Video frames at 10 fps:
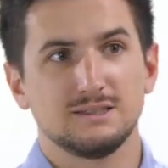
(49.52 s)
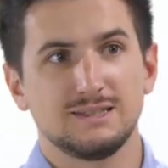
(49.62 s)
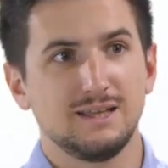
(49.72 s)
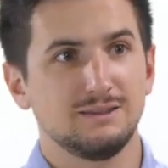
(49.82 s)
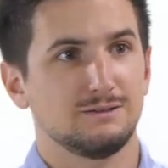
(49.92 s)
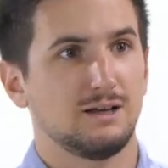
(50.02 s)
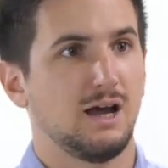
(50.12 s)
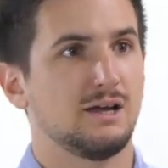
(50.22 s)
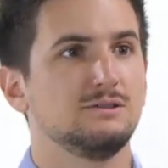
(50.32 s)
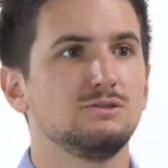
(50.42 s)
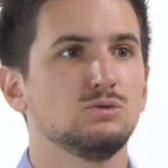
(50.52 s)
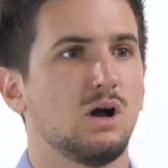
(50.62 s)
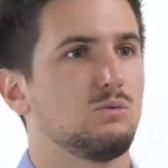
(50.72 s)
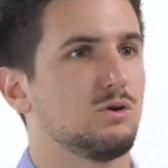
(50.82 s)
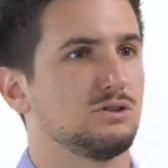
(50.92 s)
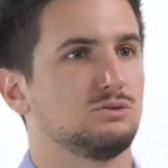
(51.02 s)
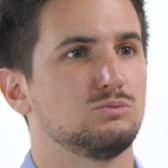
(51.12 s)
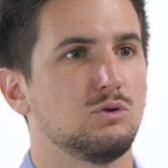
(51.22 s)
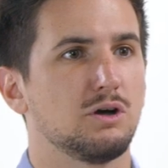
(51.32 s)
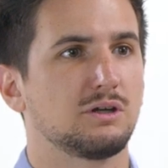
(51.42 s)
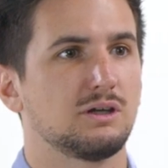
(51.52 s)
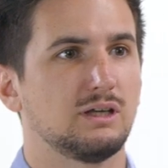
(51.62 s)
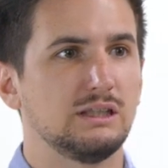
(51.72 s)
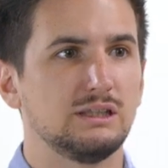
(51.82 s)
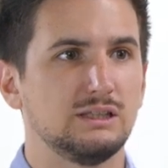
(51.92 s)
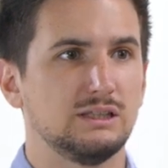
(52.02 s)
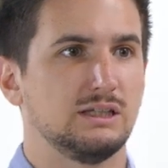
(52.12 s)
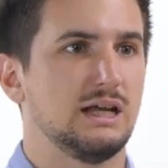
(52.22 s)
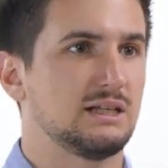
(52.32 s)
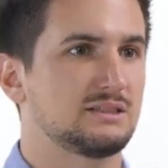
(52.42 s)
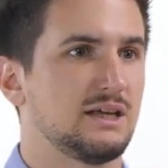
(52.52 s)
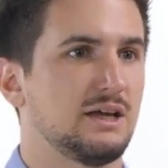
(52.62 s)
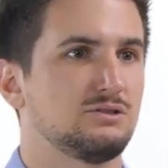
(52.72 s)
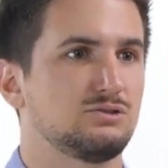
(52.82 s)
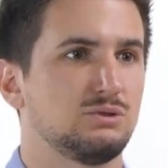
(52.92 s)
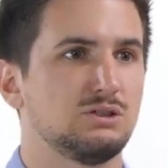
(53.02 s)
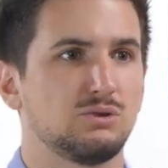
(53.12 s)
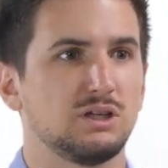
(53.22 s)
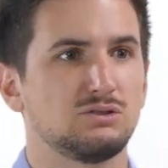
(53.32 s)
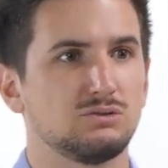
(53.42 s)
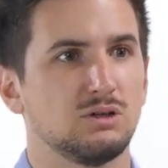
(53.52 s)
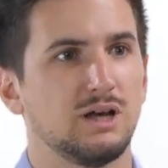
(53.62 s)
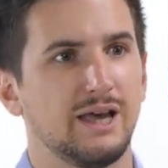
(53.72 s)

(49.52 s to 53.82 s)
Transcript: Since then, I knew I wanted to work in the healthcare industry, trying to